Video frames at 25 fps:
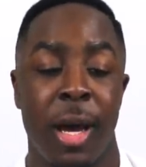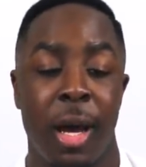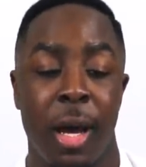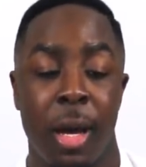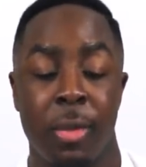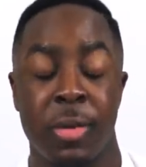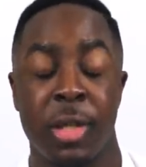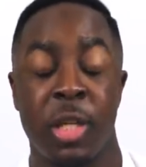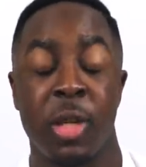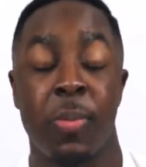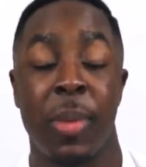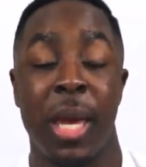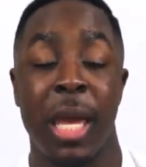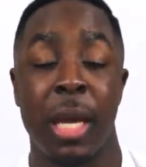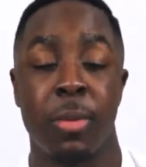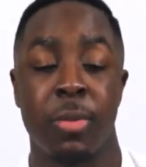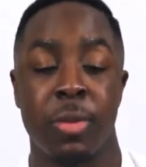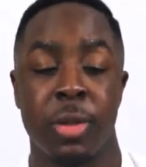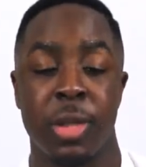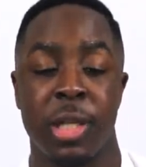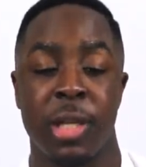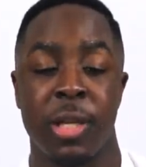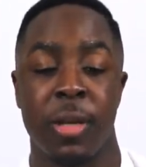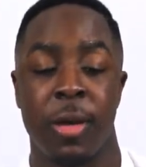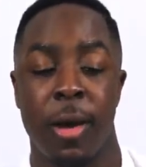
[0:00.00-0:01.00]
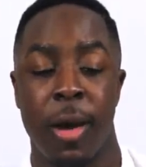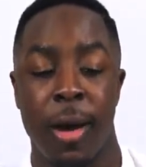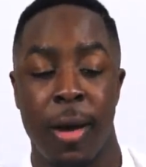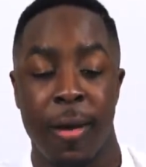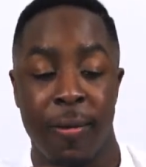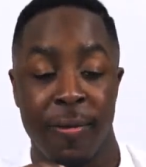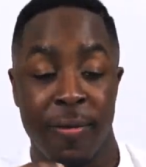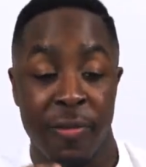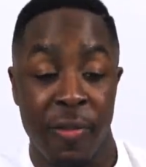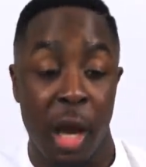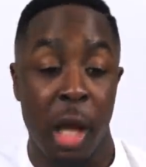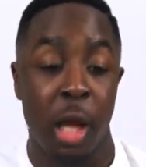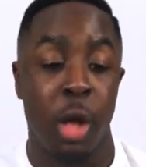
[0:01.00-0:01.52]
Um, to be able to
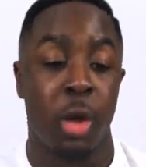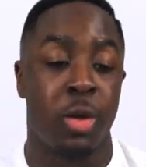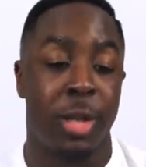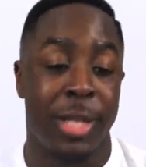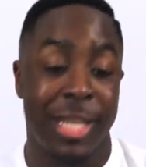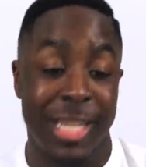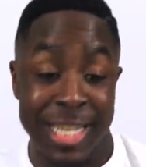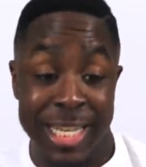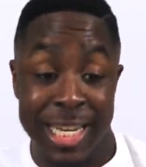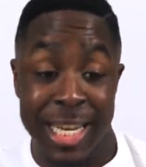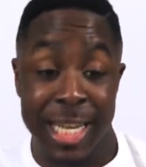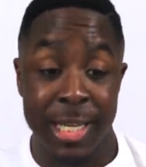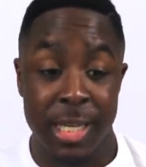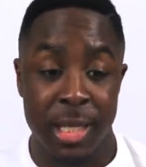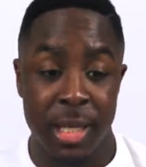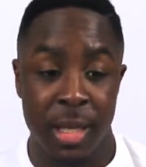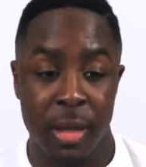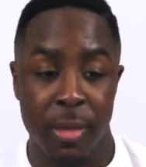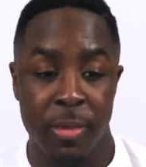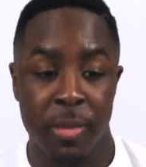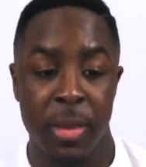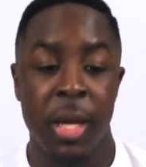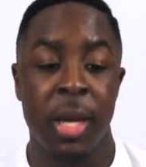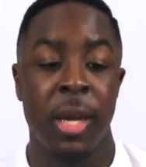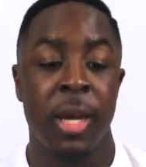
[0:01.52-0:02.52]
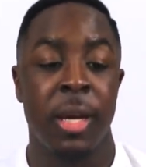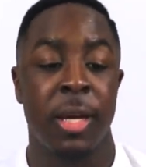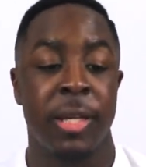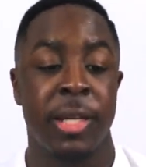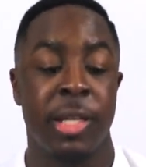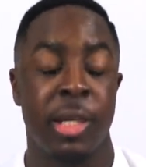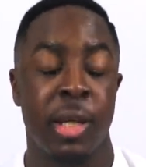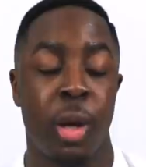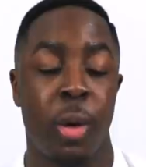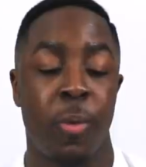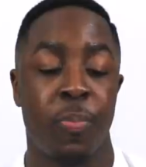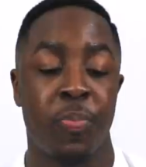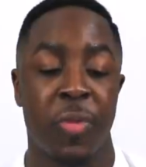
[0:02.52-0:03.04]
um, follow the system.
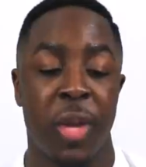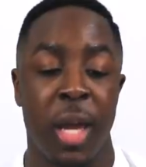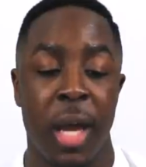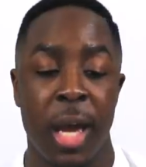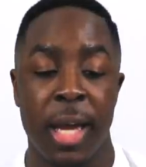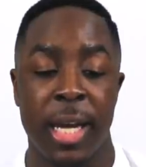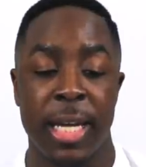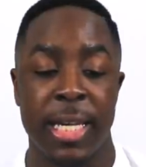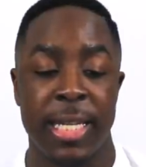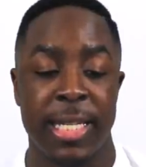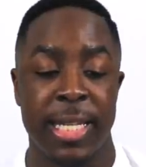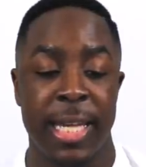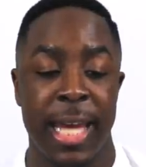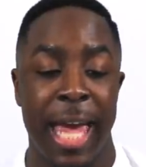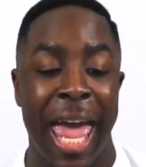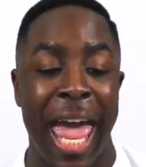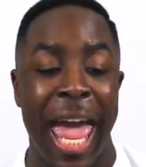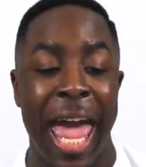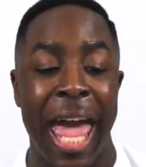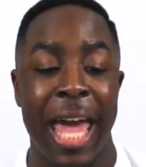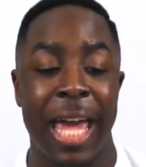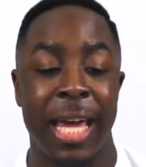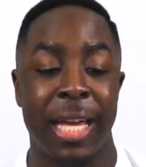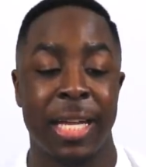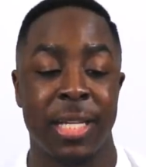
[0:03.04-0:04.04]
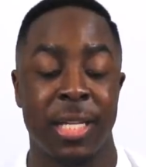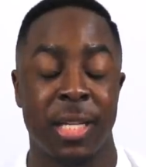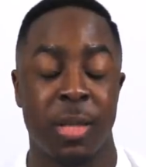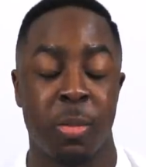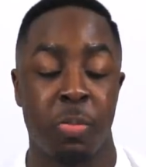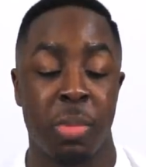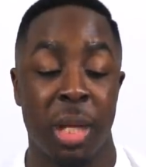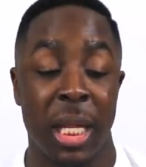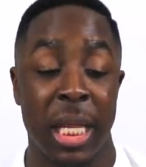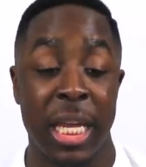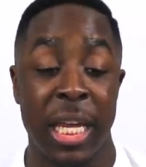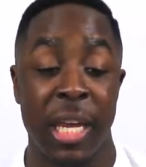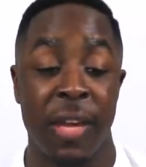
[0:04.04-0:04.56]
So us as
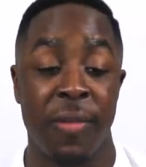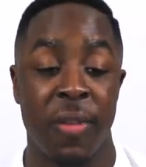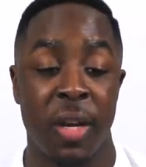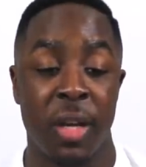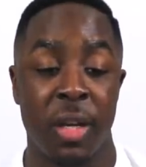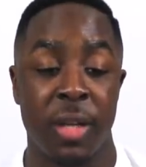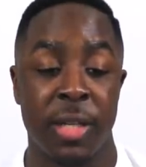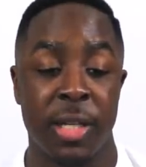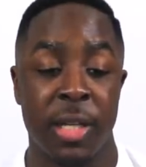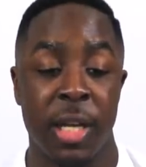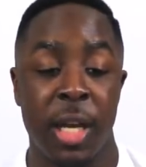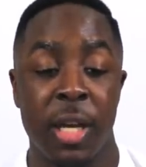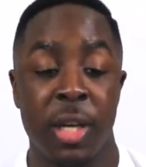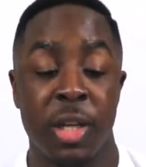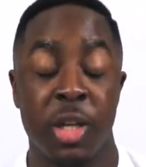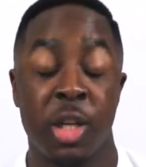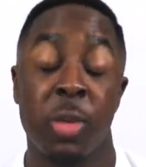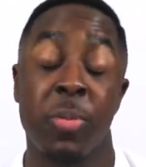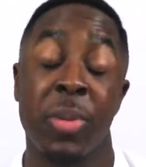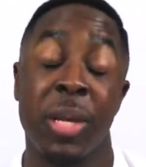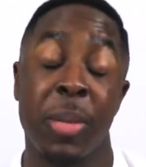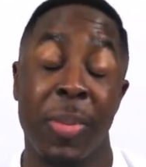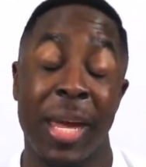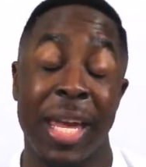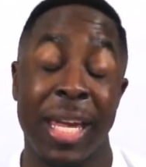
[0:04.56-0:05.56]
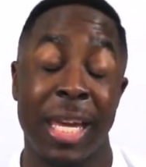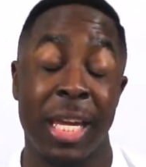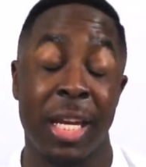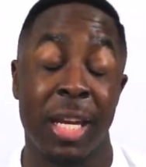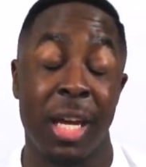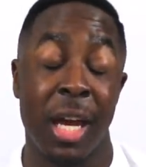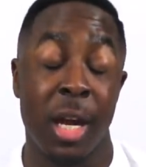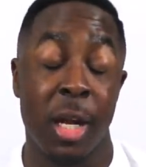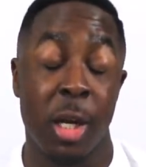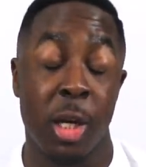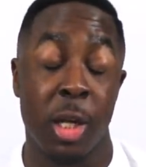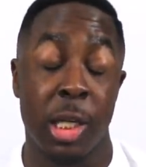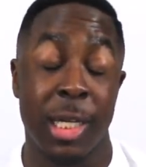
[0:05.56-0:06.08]
believers should be
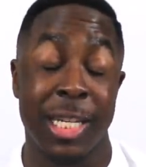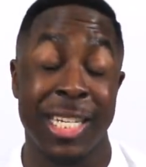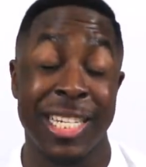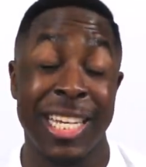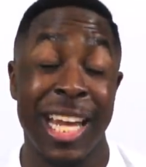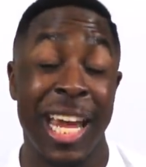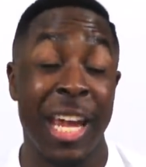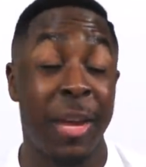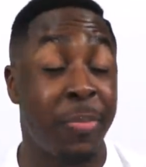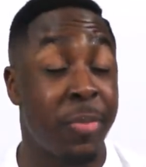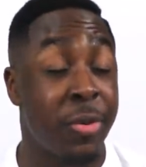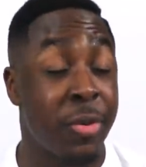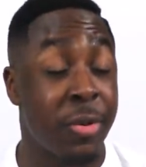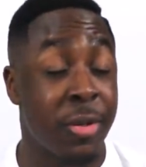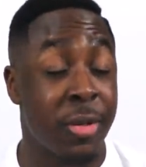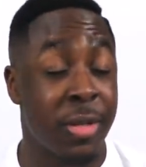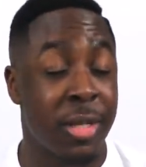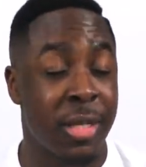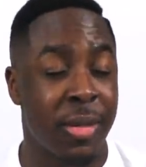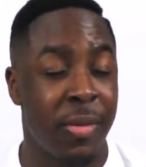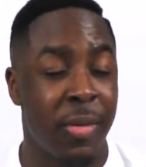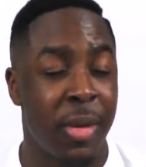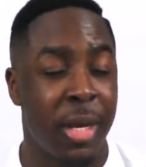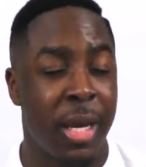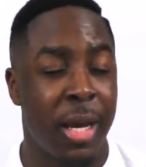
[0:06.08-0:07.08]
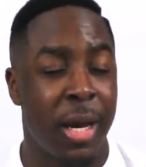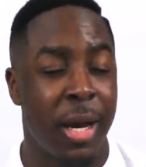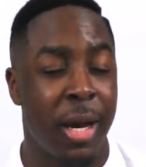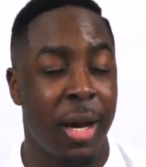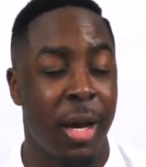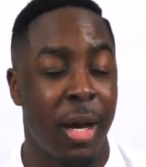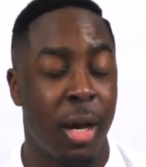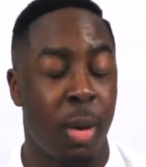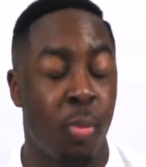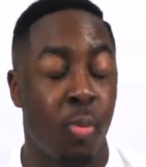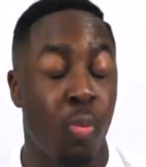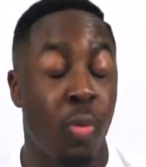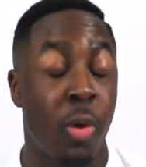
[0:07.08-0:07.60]
making other disciples
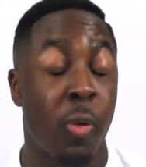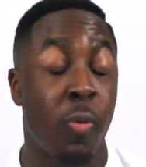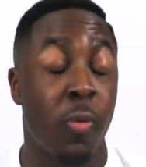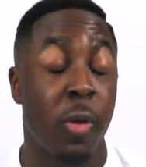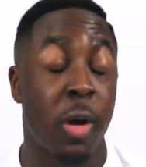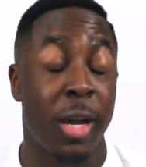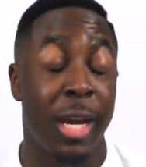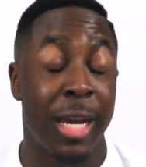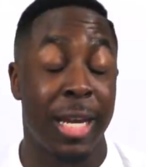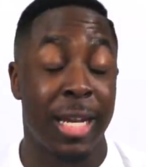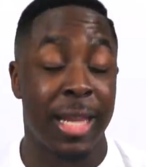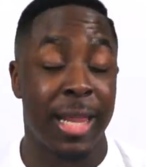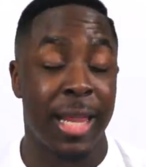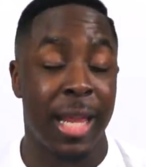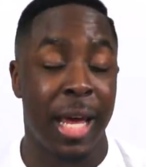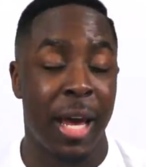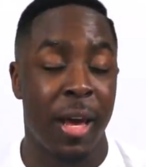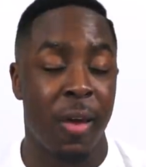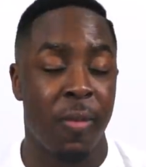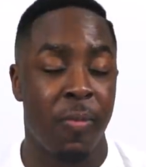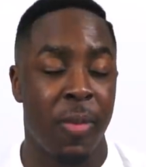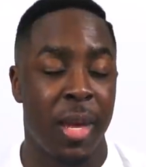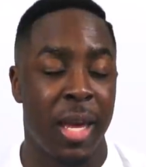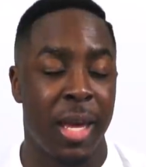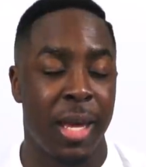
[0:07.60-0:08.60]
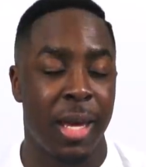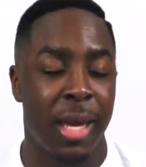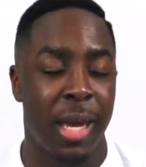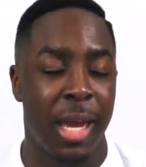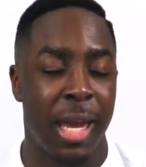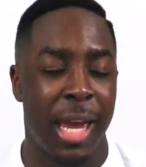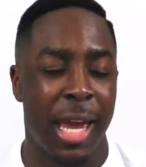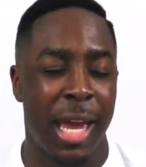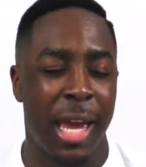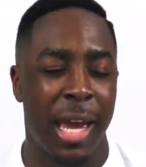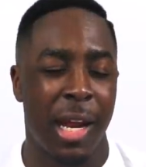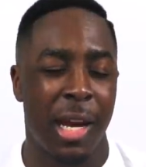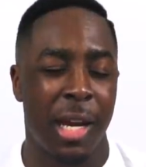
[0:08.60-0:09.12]
um, when we're in alignment
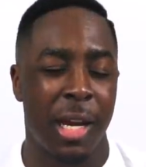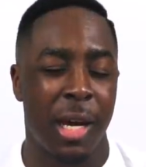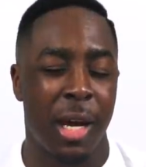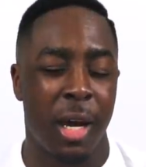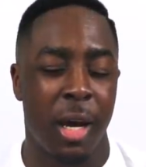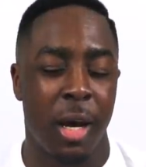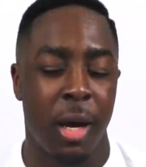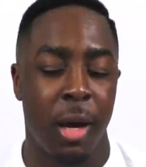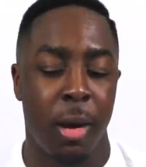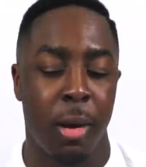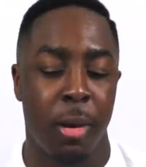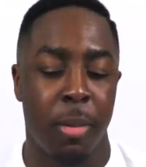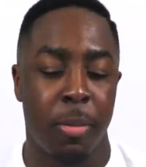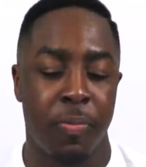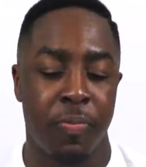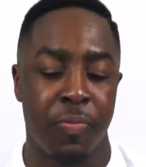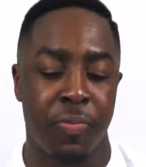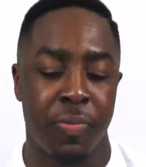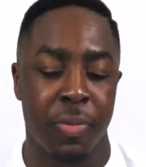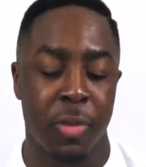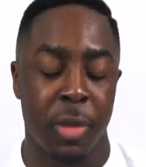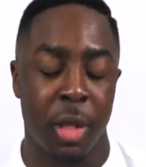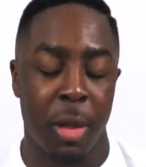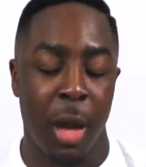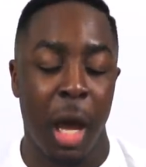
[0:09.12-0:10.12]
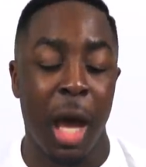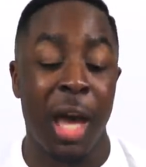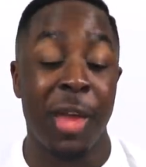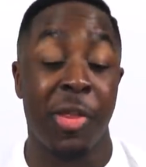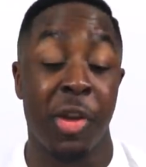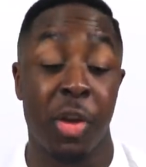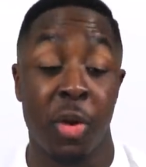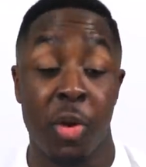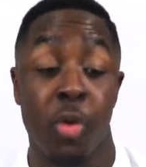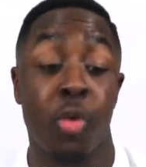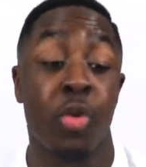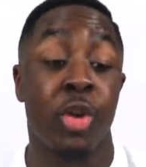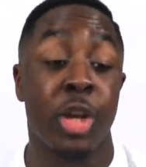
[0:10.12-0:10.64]
and um,
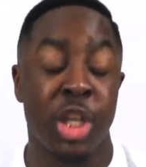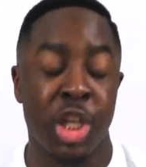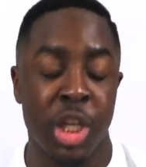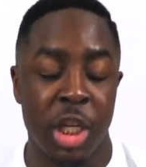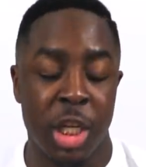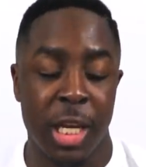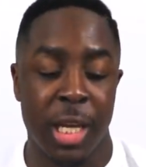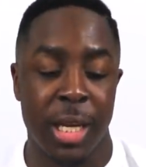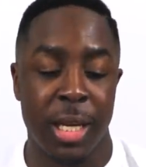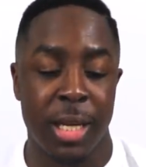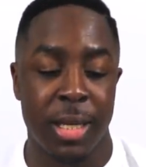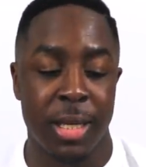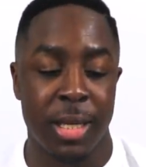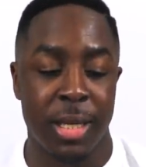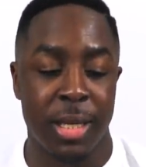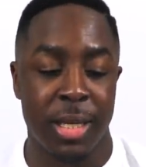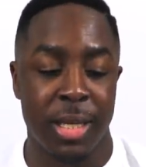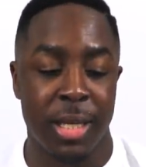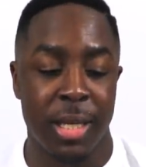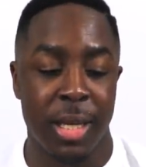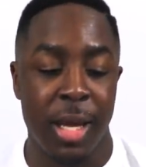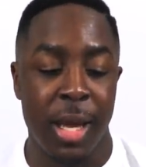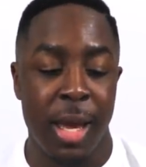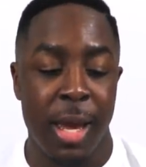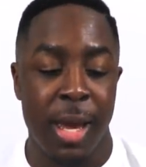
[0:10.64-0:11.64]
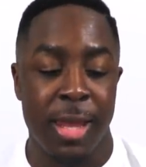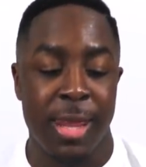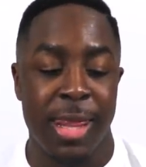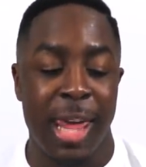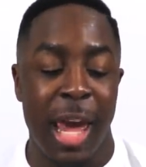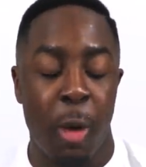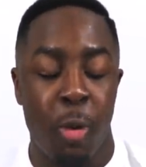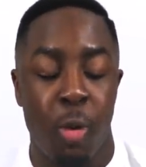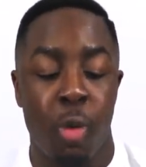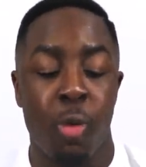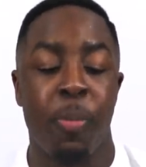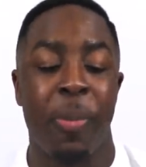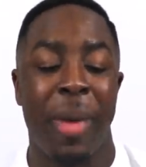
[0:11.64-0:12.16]
other Christians
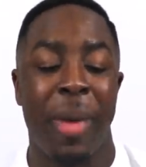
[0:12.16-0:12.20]
that will